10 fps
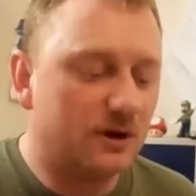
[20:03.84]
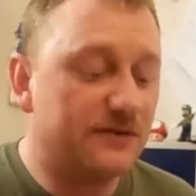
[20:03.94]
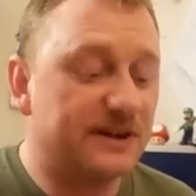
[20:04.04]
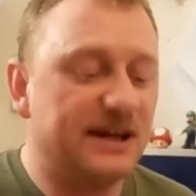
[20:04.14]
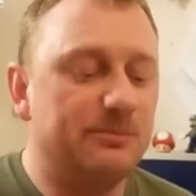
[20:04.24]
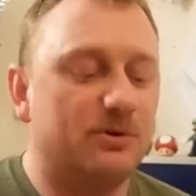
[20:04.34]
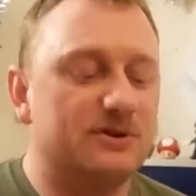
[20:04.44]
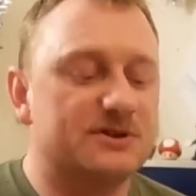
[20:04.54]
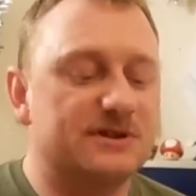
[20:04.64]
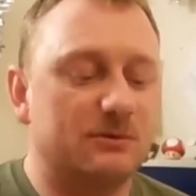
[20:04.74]
One of the key
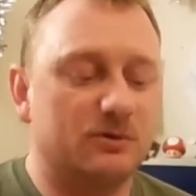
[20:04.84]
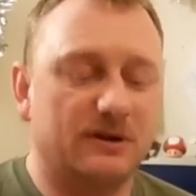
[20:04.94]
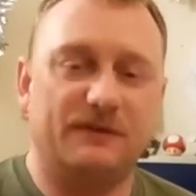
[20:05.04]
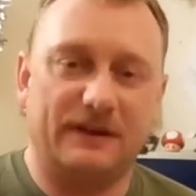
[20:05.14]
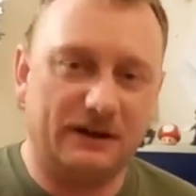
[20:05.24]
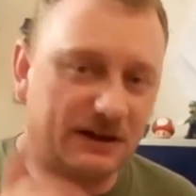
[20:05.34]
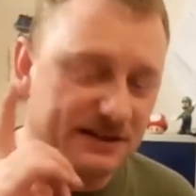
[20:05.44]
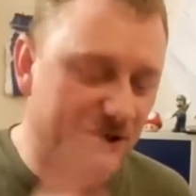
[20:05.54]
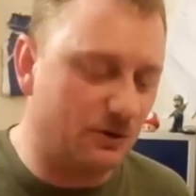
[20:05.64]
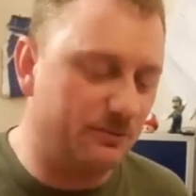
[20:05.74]
points that will,
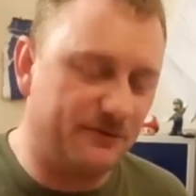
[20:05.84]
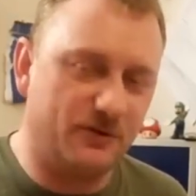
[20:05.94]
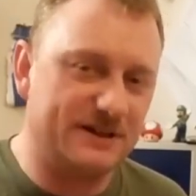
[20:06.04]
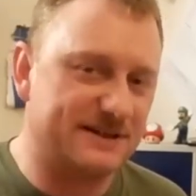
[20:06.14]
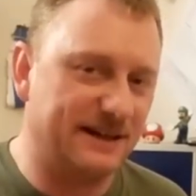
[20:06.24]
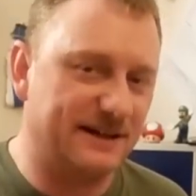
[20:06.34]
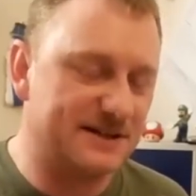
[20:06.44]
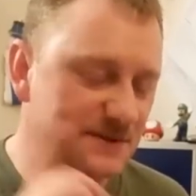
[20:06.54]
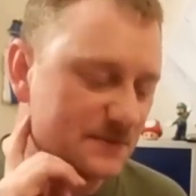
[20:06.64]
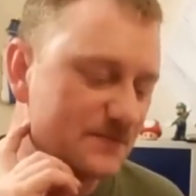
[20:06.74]
I tell you what, before I say
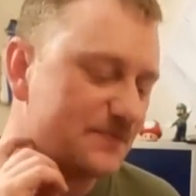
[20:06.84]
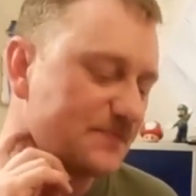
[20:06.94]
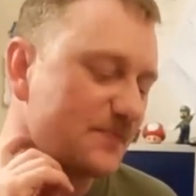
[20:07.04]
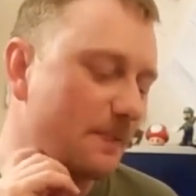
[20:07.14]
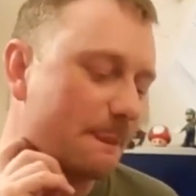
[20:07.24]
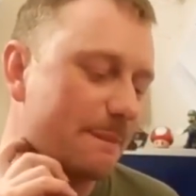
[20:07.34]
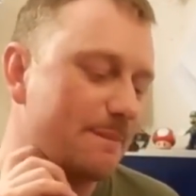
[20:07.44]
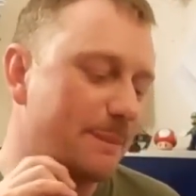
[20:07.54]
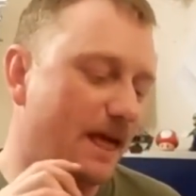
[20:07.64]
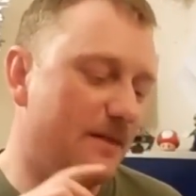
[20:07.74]
this,
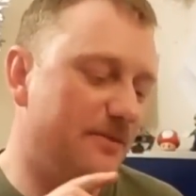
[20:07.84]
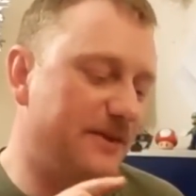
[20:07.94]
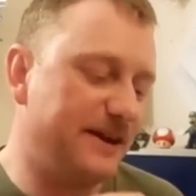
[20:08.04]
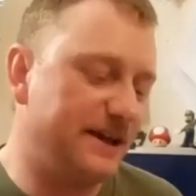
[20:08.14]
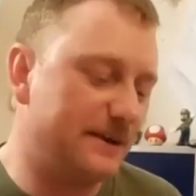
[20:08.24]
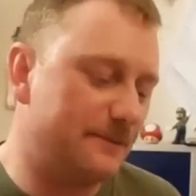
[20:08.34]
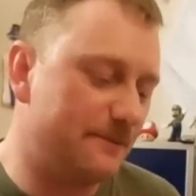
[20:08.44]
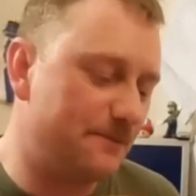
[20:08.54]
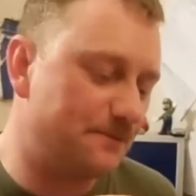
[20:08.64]
the